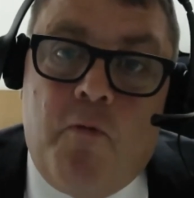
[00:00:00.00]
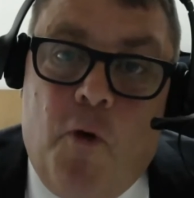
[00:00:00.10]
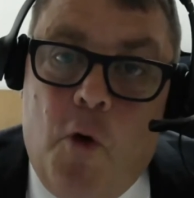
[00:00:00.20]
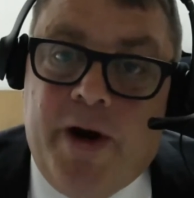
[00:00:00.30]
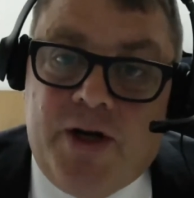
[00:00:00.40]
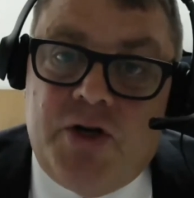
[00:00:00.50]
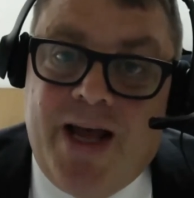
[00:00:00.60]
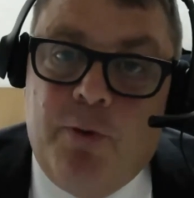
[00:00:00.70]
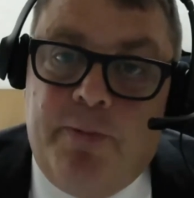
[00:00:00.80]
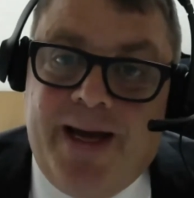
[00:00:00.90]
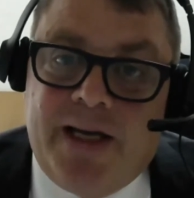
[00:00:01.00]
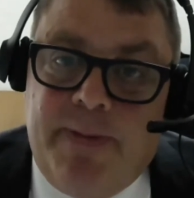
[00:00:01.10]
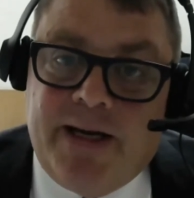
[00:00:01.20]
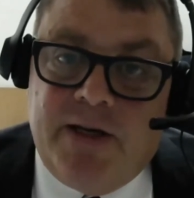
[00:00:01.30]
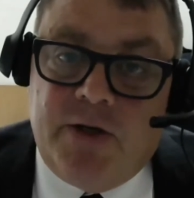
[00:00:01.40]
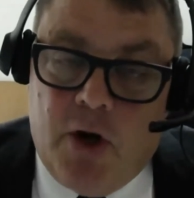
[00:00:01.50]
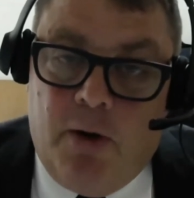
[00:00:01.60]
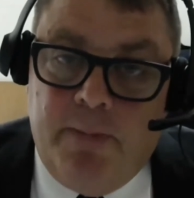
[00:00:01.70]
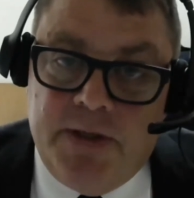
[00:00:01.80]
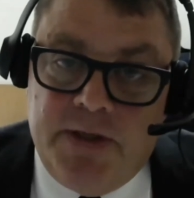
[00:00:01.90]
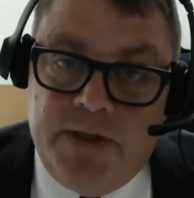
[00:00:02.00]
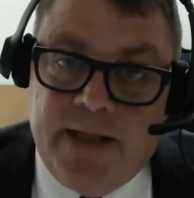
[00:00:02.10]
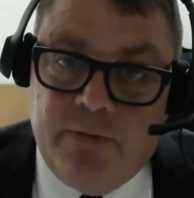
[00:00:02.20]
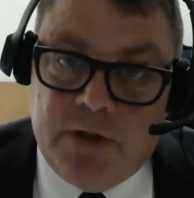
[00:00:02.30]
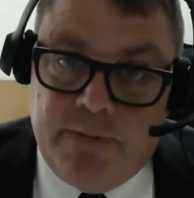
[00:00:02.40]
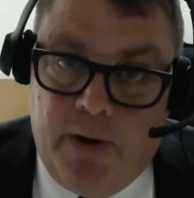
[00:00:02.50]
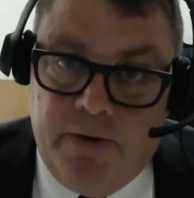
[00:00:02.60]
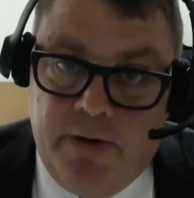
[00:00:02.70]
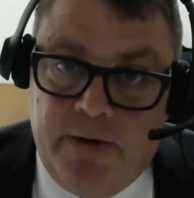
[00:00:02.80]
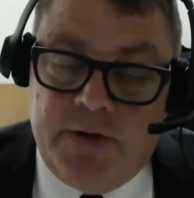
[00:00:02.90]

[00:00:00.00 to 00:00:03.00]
for which they will be expected to compensate the respondent.